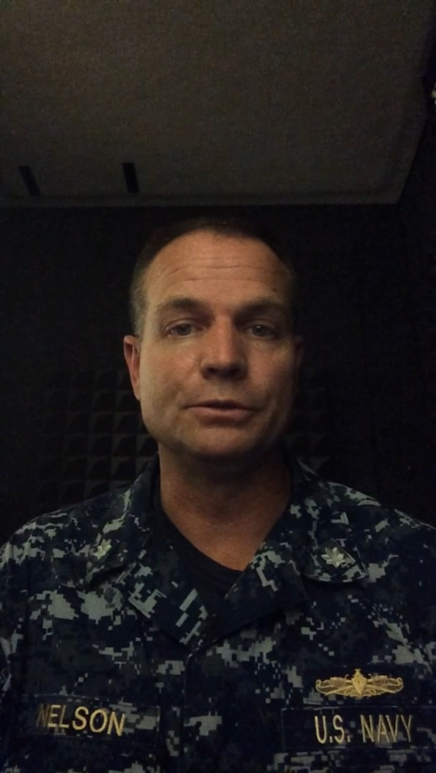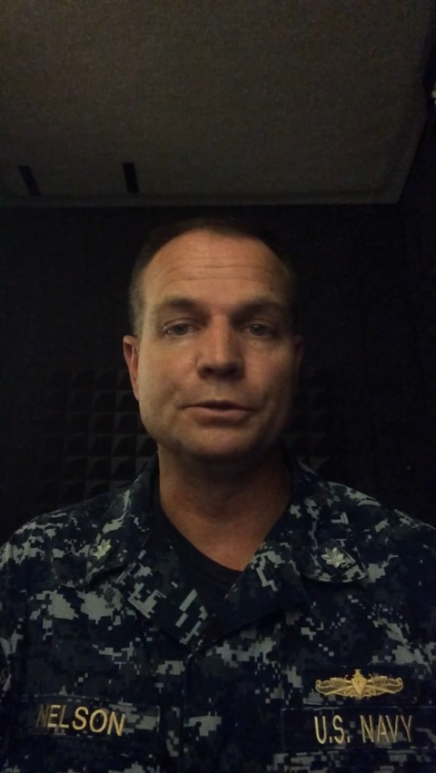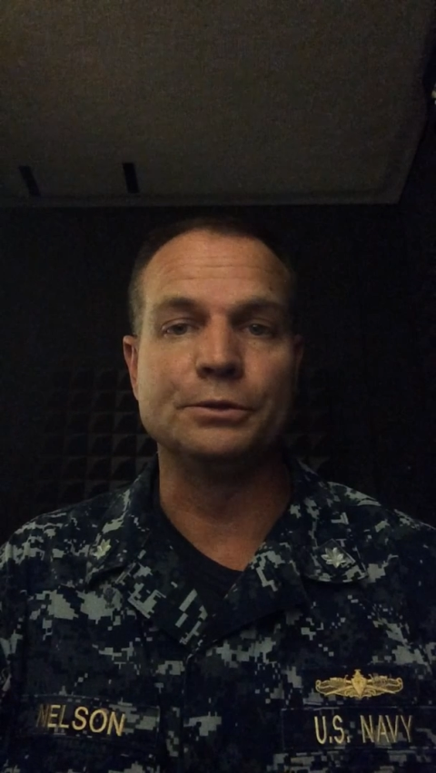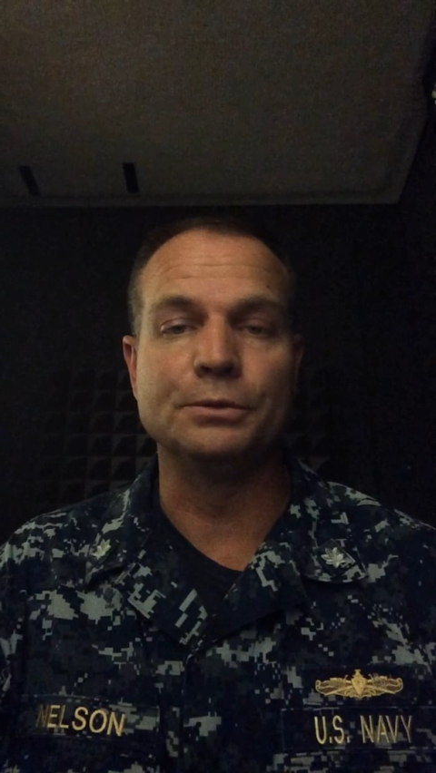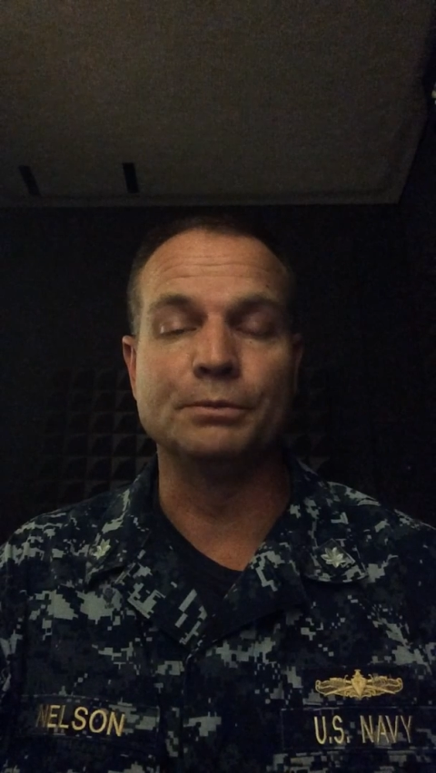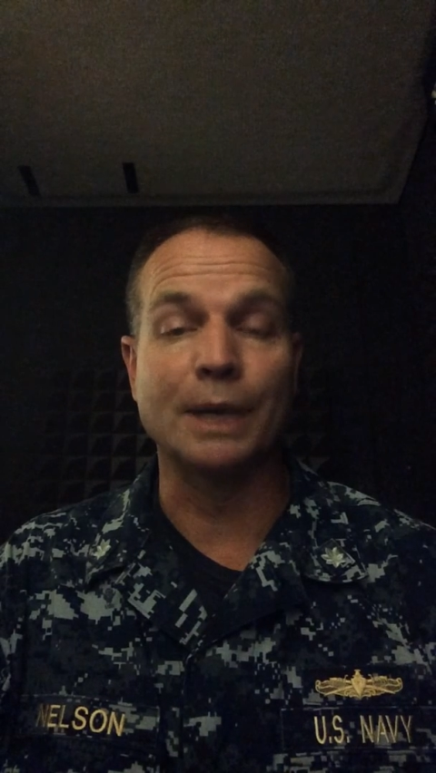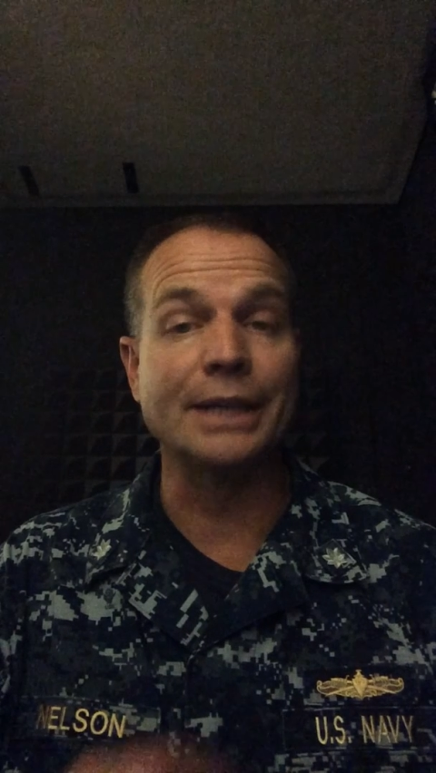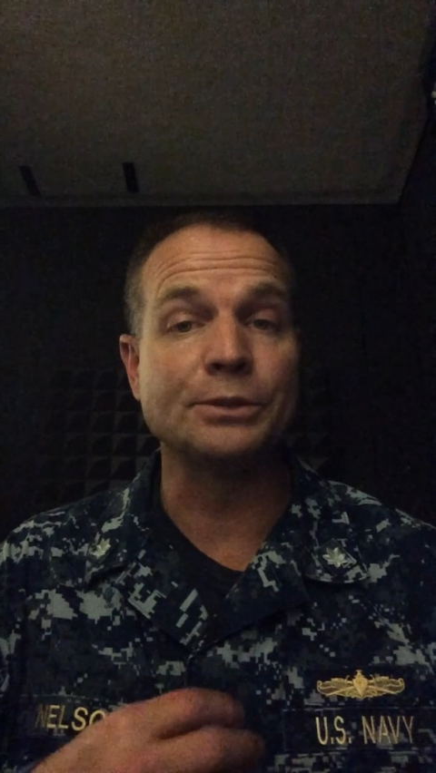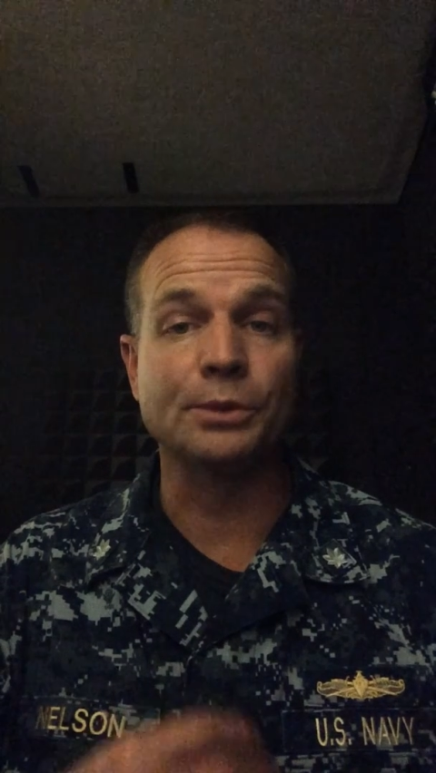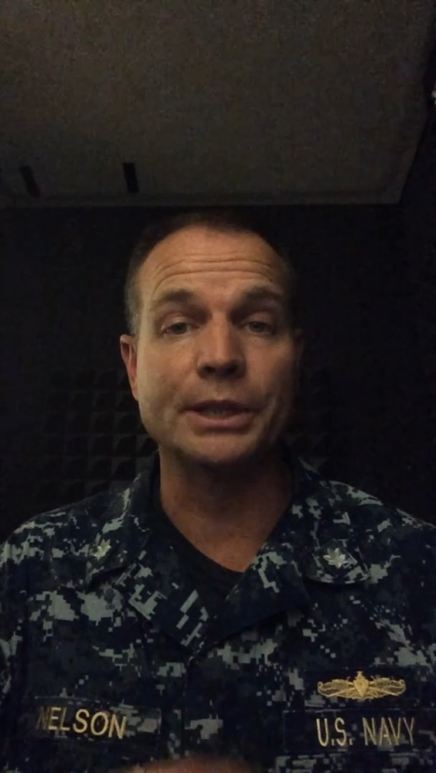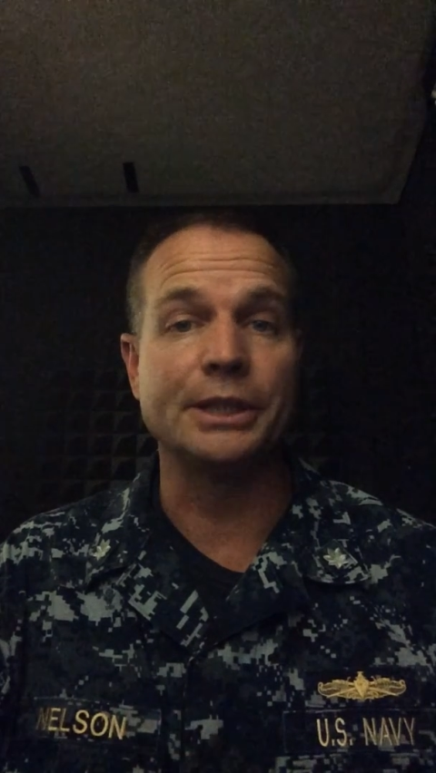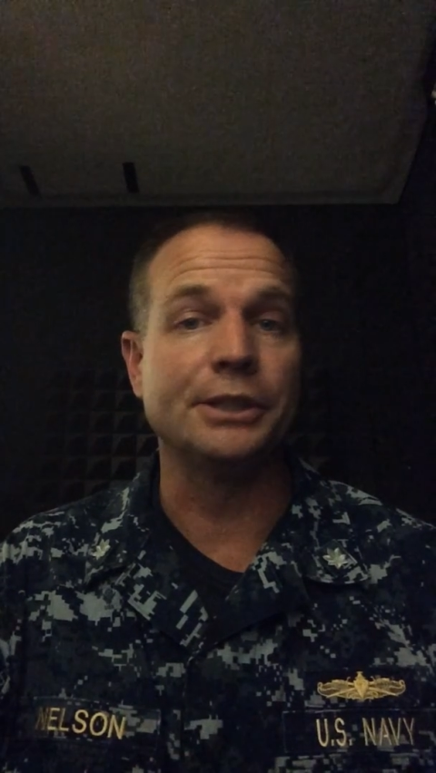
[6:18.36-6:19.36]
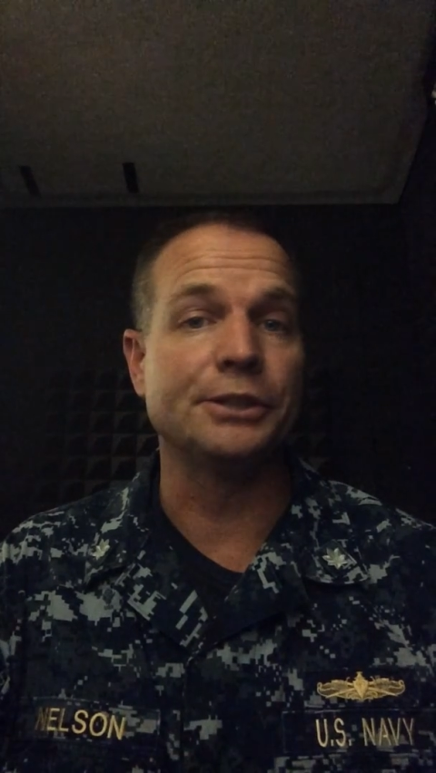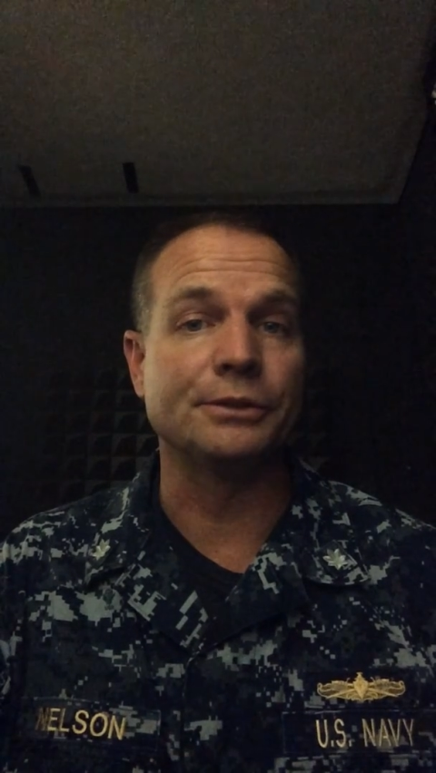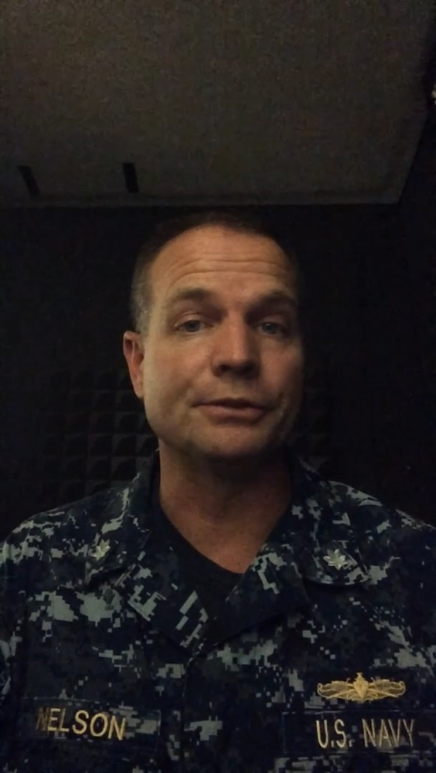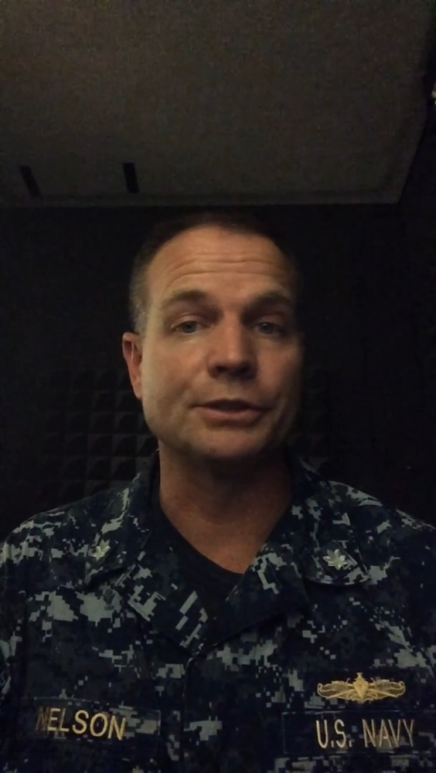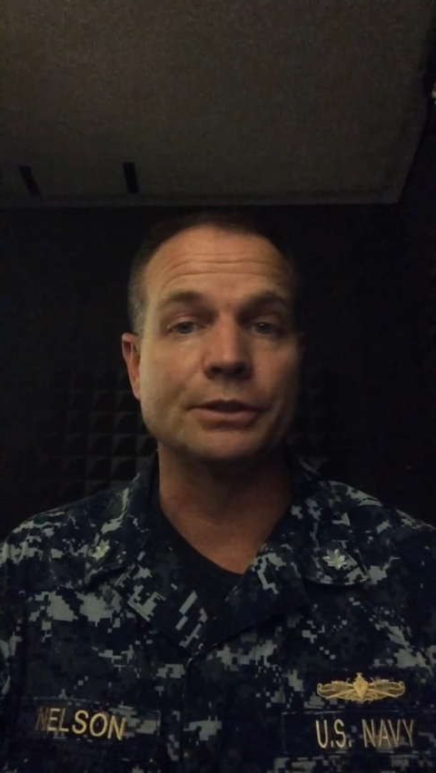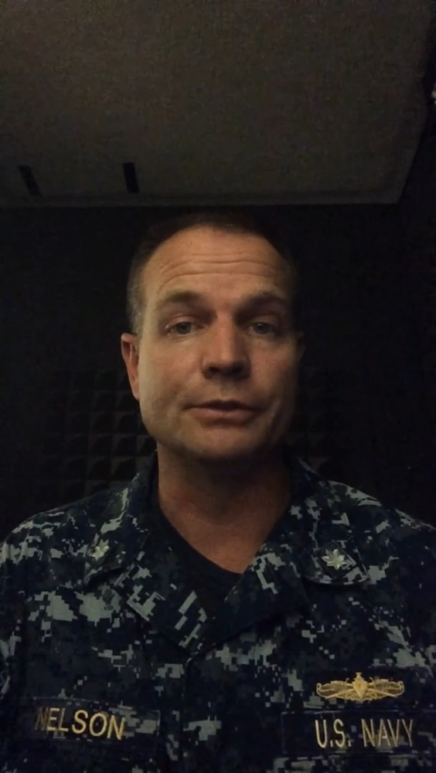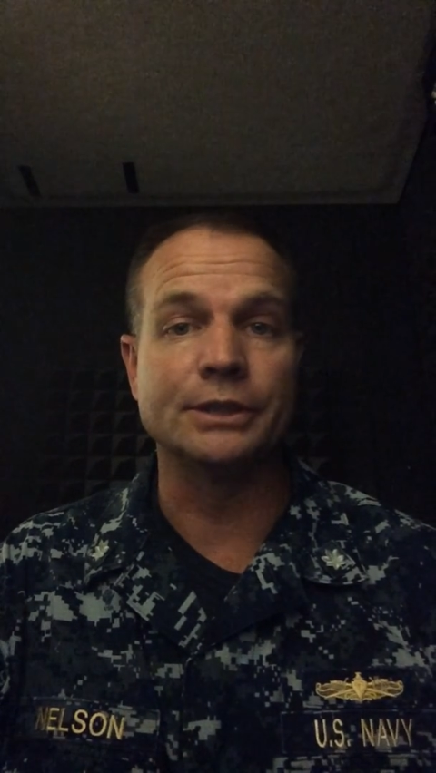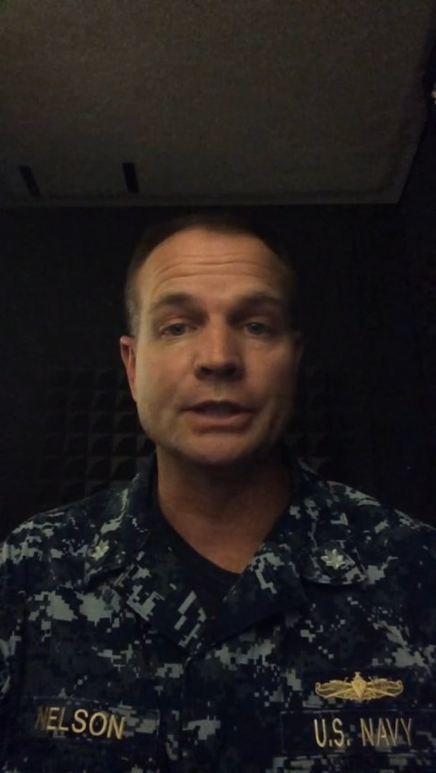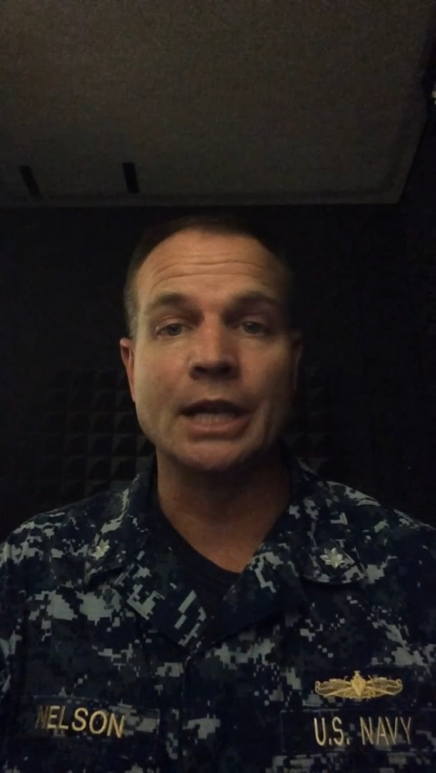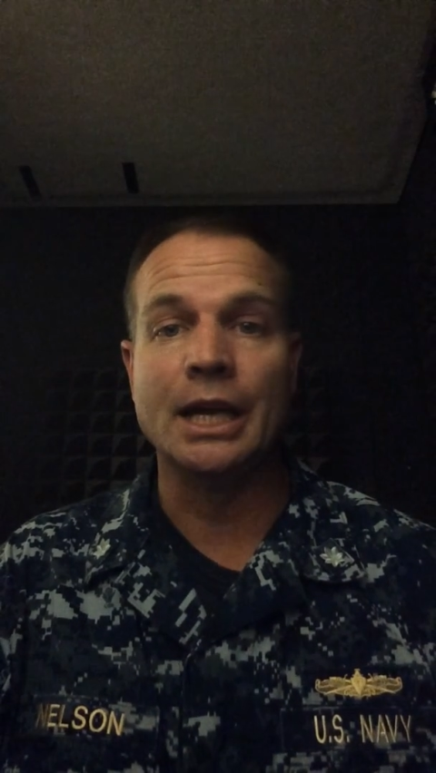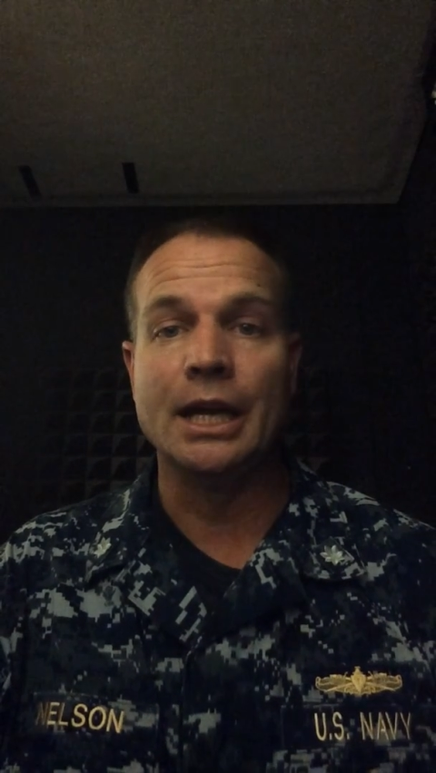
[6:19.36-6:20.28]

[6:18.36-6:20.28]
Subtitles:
through my 20 years of service,